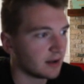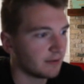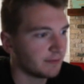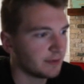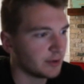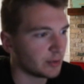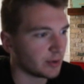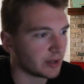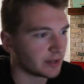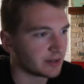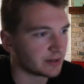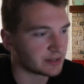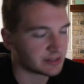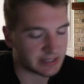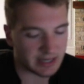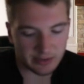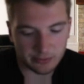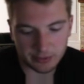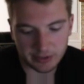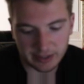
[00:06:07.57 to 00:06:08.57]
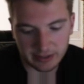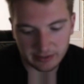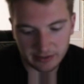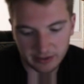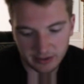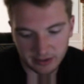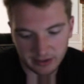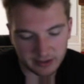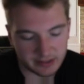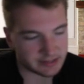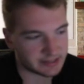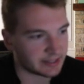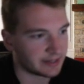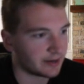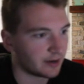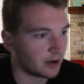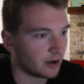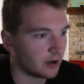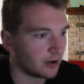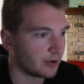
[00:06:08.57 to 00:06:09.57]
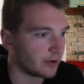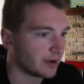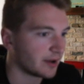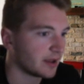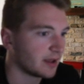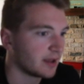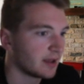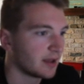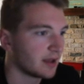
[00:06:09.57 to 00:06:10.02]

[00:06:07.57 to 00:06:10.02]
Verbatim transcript: a few others, Edwin Encarnacion.